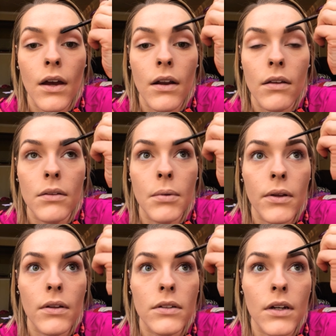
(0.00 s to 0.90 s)
I know this
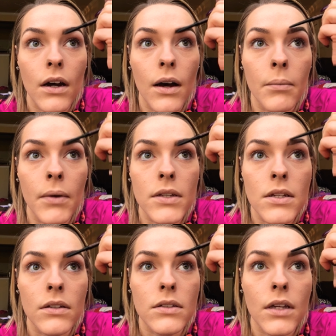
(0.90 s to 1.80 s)
probably looks like a hot mess
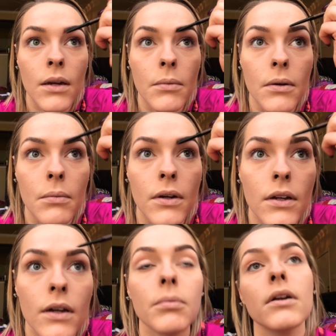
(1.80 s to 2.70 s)
on this camera, but
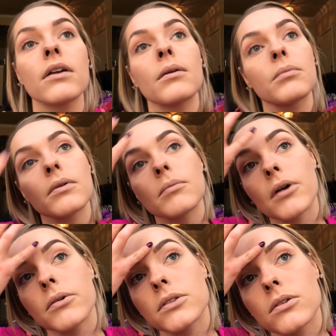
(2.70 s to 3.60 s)
I
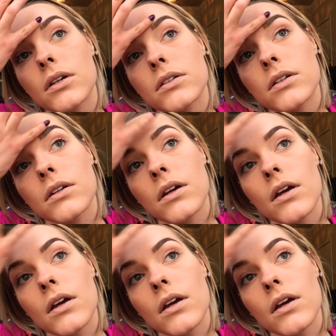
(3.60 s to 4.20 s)
promise you it doesn't.